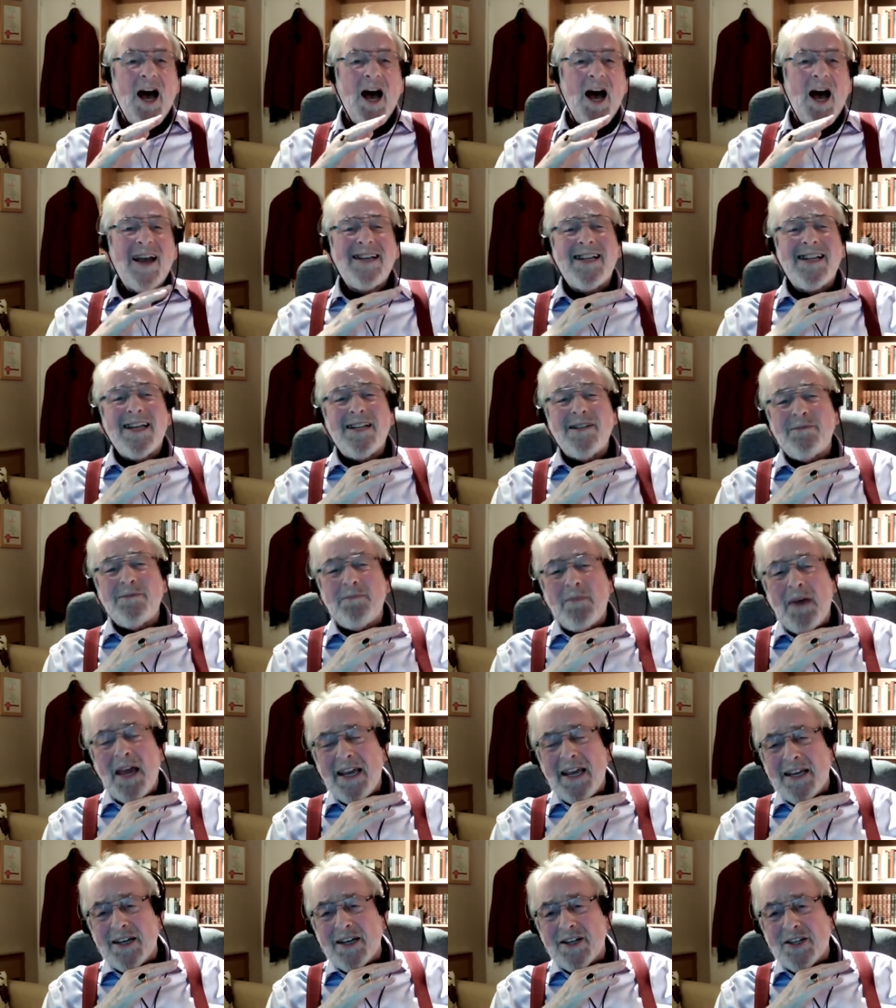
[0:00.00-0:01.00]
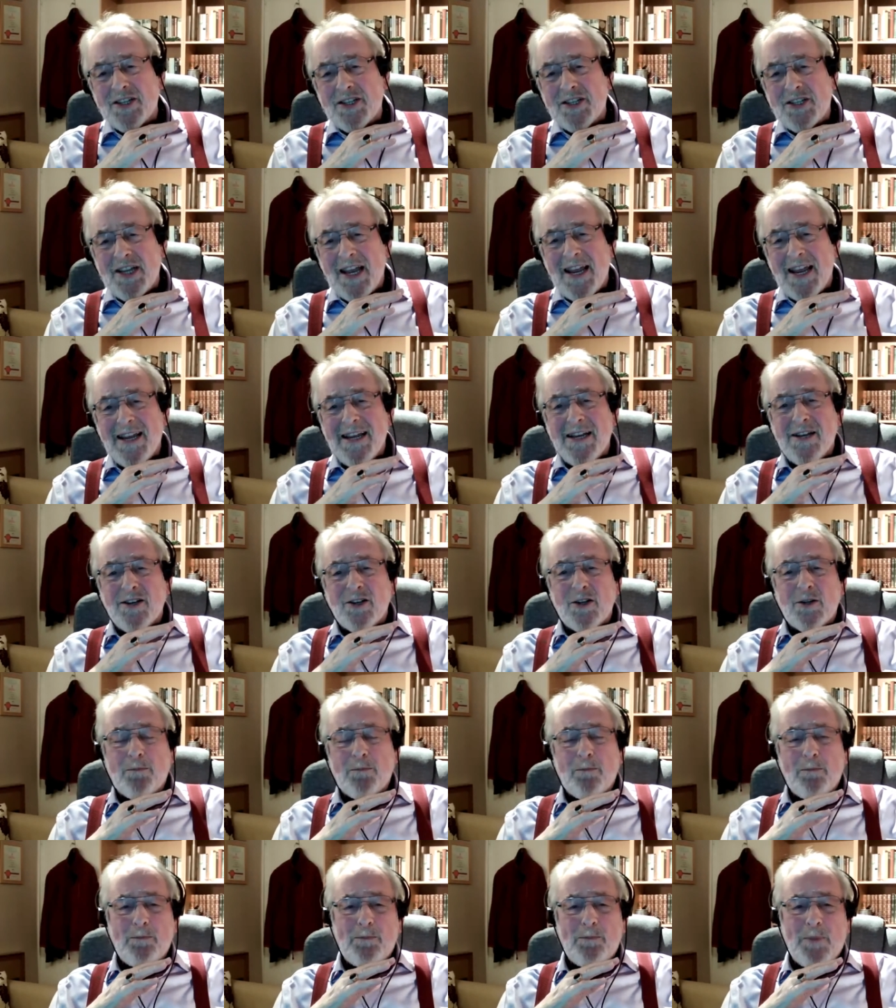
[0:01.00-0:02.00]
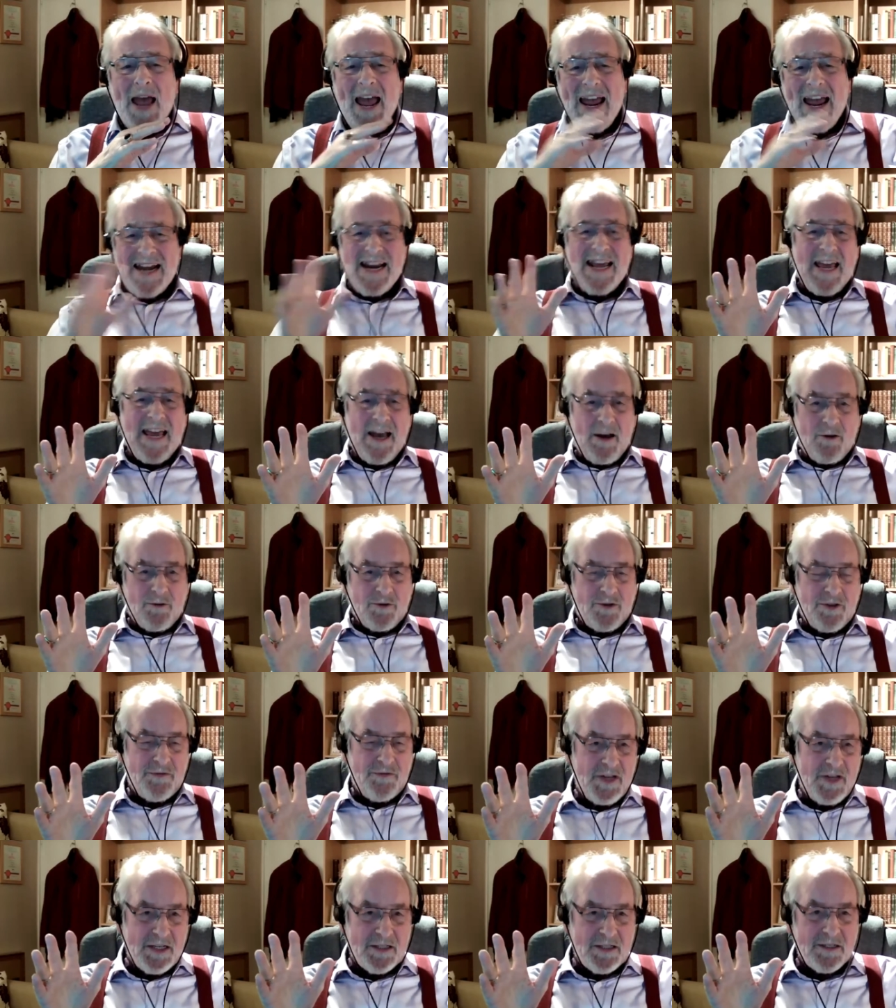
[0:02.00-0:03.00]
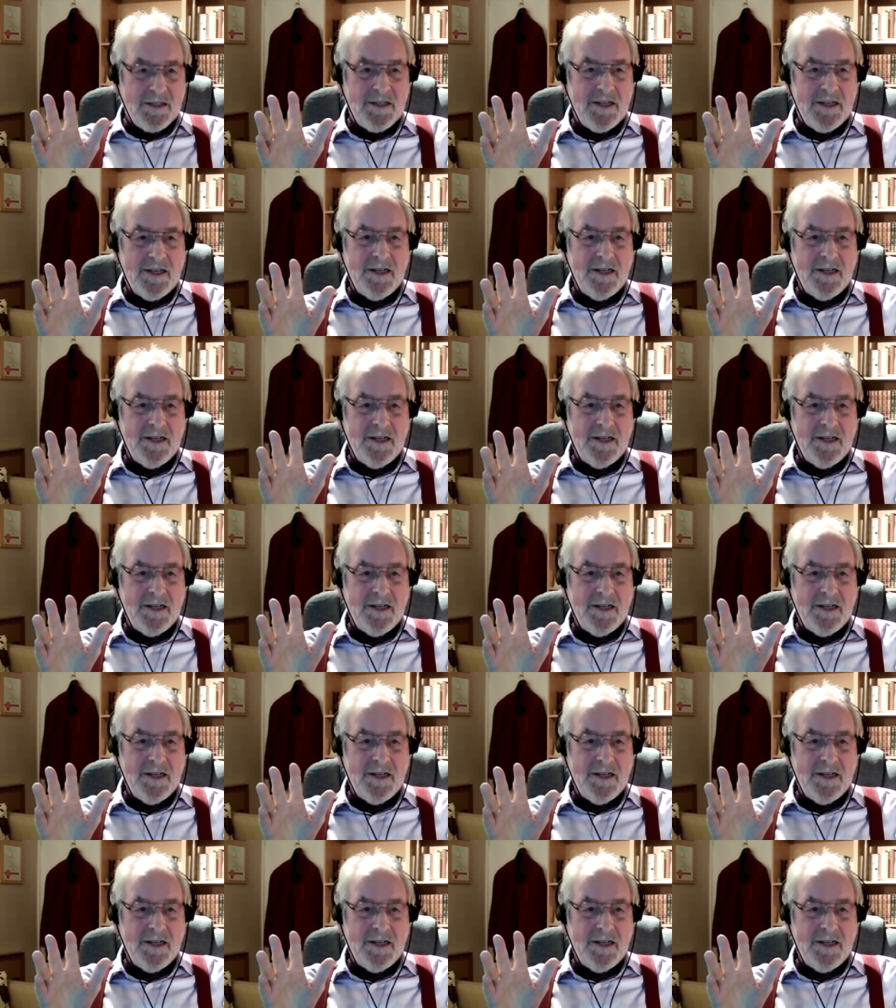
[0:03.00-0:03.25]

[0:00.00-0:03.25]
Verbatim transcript: I didn't make a single penny out of it.